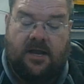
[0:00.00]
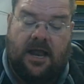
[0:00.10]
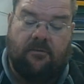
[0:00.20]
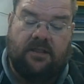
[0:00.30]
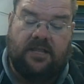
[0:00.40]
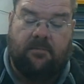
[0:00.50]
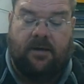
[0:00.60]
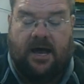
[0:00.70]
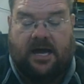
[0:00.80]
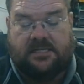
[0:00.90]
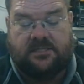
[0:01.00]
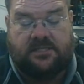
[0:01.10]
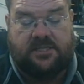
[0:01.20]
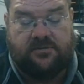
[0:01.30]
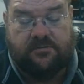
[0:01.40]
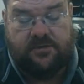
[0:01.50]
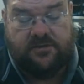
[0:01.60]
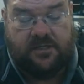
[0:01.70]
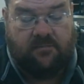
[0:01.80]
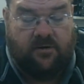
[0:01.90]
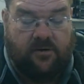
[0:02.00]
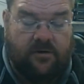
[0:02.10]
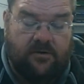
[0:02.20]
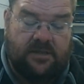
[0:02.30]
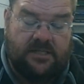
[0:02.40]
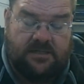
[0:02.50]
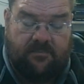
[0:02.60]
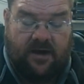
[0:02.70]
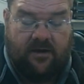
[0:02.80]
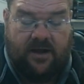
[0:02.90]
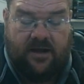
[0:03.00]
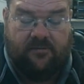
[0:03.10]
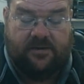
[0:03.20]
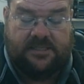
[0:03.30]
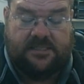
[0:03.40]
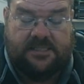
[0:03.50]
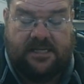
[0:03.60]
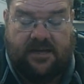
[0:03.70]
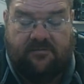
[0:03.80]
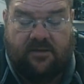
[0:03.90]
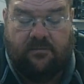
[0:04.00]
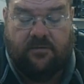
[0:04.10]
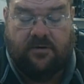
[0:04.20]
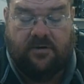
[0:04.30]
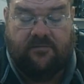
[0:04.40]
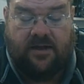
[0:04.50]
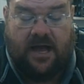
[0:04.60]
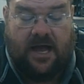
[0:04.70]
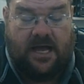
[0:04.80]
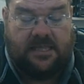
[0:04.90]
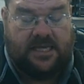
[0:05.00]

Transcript: Now, when the apostles at Jerusalem heard that Samaria had received the word of God,